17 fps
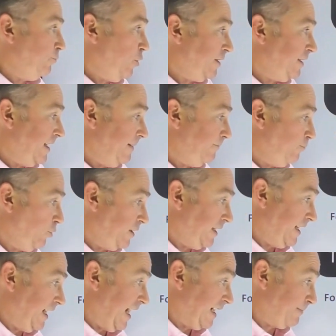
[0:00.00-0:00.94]

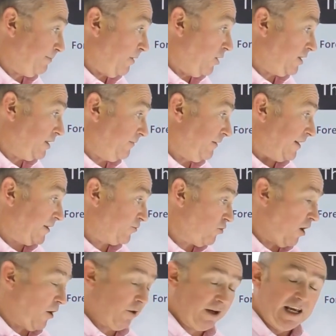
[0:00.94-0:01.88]
pretty explosive, and it's
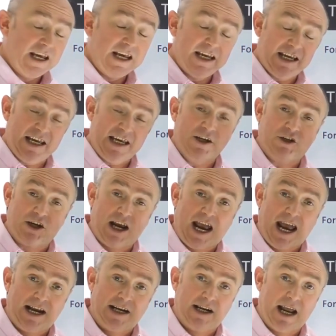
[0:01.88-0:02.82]
growing each
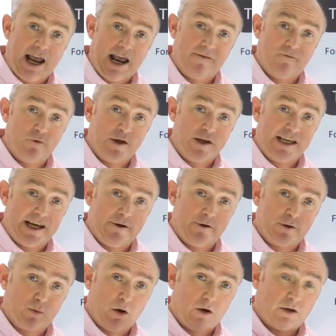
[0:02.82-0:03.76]
and every
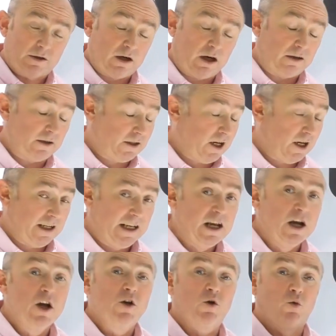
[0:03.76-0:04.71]
year as well, certainly
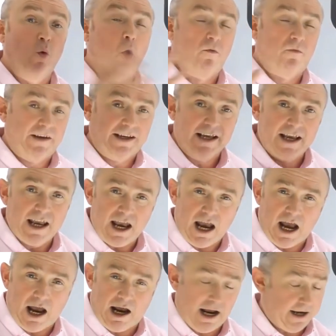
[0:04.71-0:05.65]
dwarfing
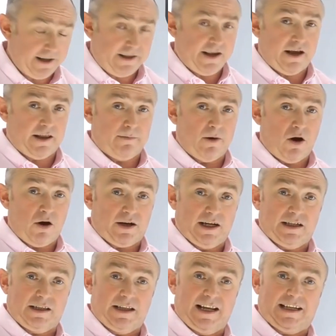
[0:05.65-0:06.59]
any of the other
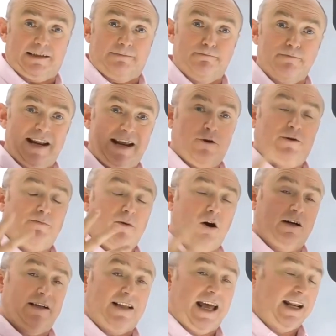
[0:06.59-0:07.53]
markets. The next nearest
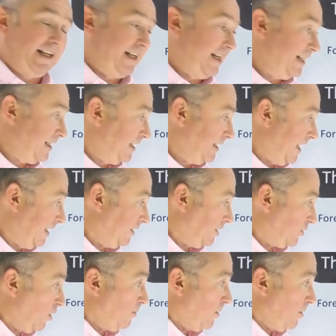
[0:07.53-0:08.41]
market to that is indeed the stock